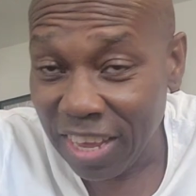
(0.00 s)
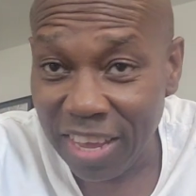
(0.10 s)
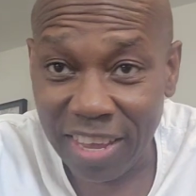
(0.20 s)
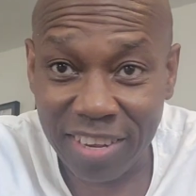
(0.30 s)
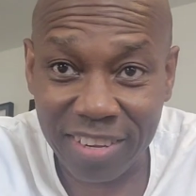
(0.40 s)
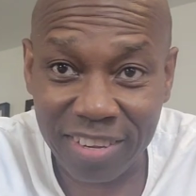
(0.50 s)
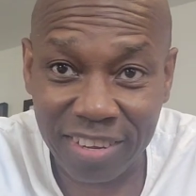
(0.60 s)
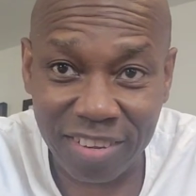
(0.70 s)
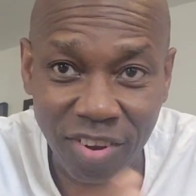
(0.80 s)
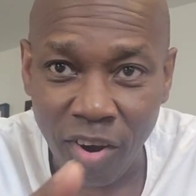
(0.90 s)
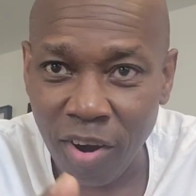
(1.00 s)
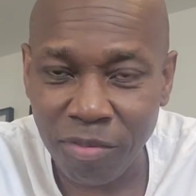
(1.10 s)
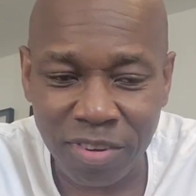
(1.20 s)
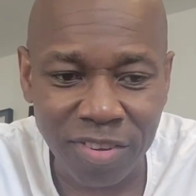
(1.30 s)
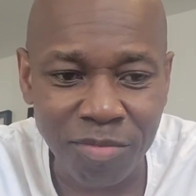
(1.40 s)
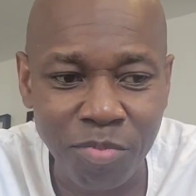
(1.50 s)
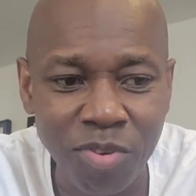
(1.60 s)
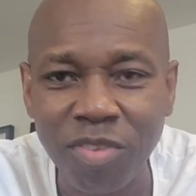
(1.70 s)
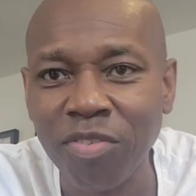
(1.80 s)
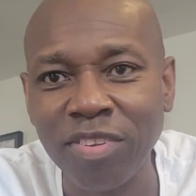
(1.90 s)
And the guitar was just
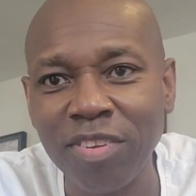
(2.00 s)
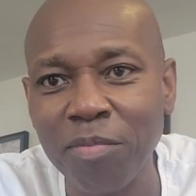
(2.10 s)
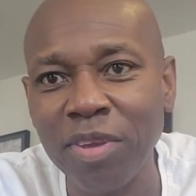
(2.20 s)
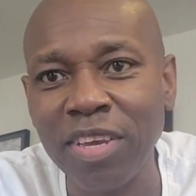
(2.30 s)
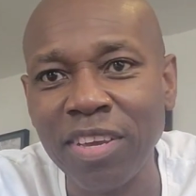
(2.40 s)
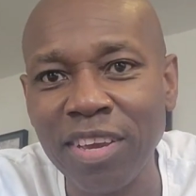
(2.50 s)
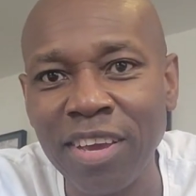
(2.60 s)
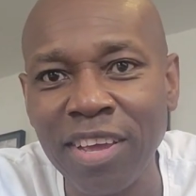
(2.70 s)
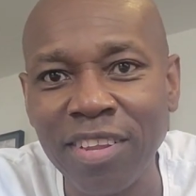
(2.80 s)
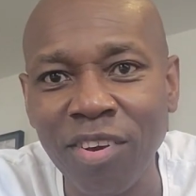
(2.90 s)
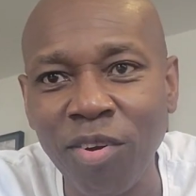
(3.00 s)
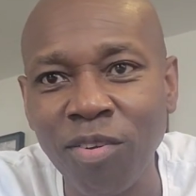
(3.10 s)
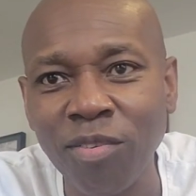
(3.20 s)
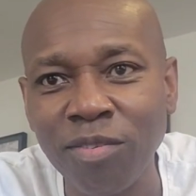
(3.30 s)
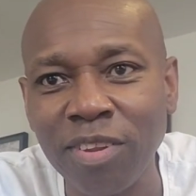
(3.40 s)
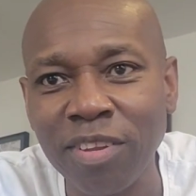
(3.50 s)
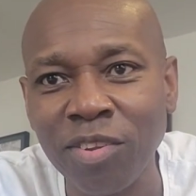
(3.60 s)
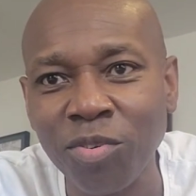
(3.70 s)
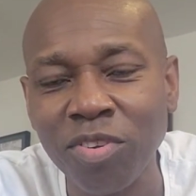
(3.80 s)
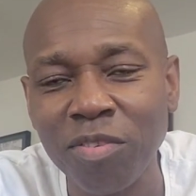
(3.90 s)
beautiful to me, and the whole
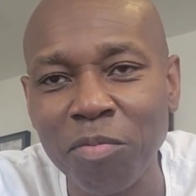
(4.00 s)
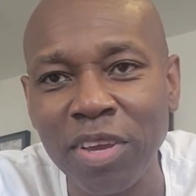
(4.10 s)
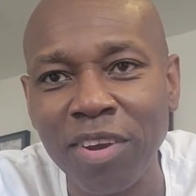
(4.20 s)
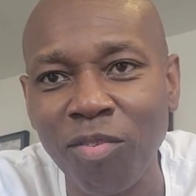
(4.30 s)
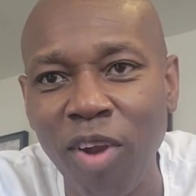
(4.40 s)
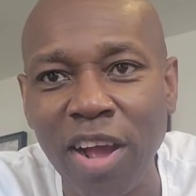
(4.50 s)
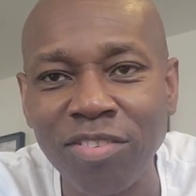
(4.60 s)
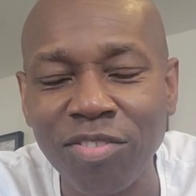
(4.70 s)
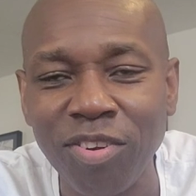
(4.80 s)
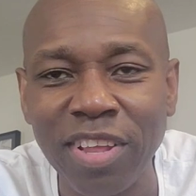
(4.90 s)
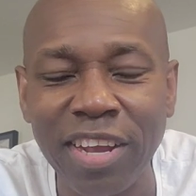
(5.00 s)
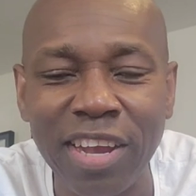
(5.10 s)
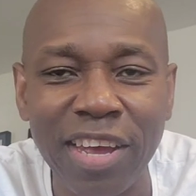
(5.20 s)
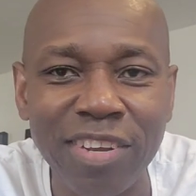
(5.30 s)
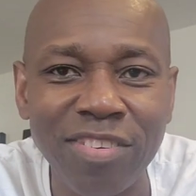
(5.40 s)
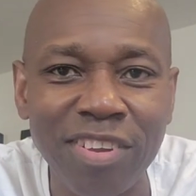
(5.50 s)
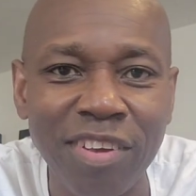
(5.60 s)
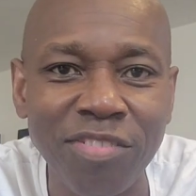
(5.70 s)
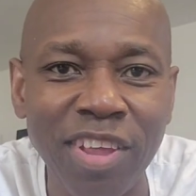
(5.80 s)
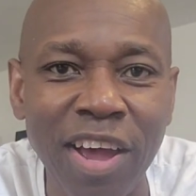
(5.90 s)
notion of being a rock star, that kind of
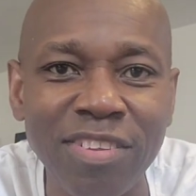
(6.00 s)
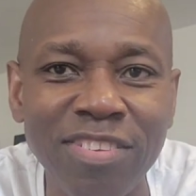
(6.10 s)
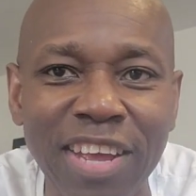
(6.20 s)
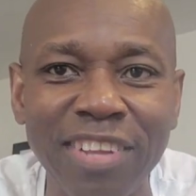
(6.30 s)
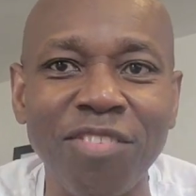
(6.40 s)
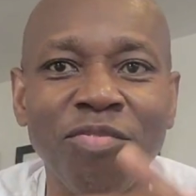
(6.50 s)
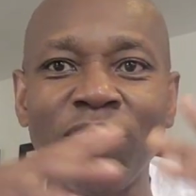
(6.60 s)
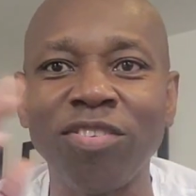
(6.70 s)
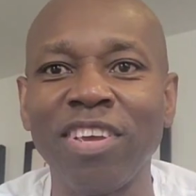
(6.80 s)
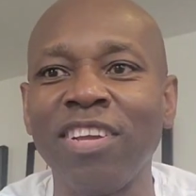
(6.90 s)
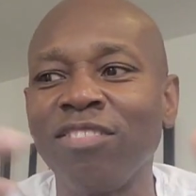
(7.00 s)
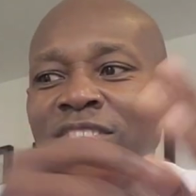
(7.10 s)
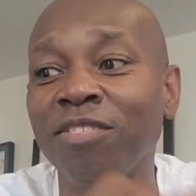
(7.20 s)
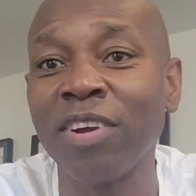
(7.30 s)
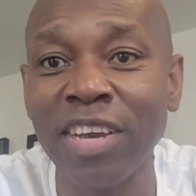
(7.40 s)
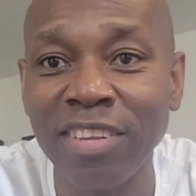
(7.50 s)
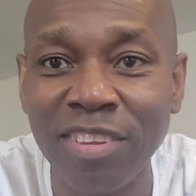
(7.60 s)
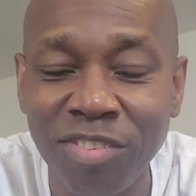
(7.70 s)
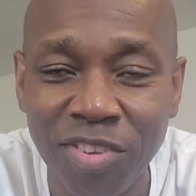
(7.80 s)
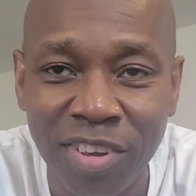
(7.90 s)
stuff. So that's like the first entryway
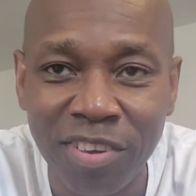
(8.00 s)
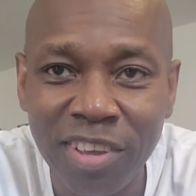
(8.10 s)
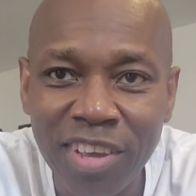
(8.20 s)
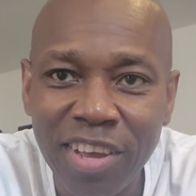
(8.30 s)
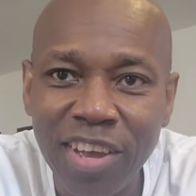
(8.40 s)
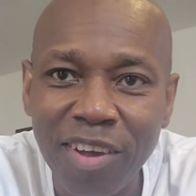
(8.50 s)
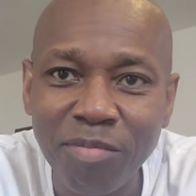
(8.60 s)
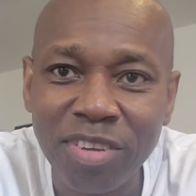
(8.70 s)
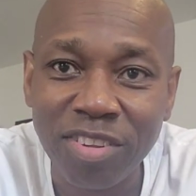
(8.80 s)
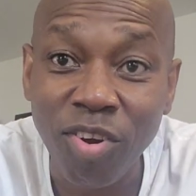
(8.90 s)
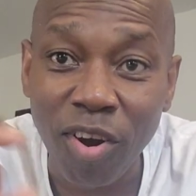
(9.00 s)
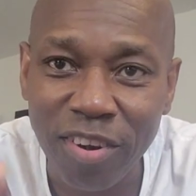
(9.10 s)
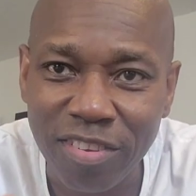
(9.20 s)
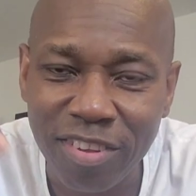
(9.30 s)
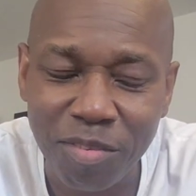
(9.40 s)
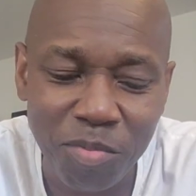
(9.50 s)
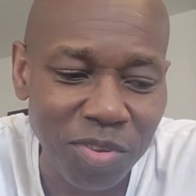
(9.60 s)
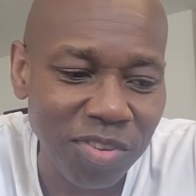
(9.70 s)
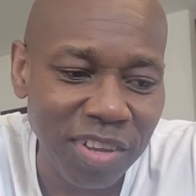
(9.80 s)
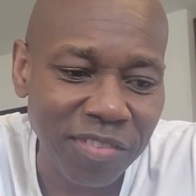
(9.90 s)
into um, guitaristic
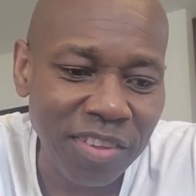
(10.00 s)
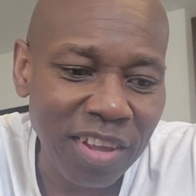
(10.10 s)
music.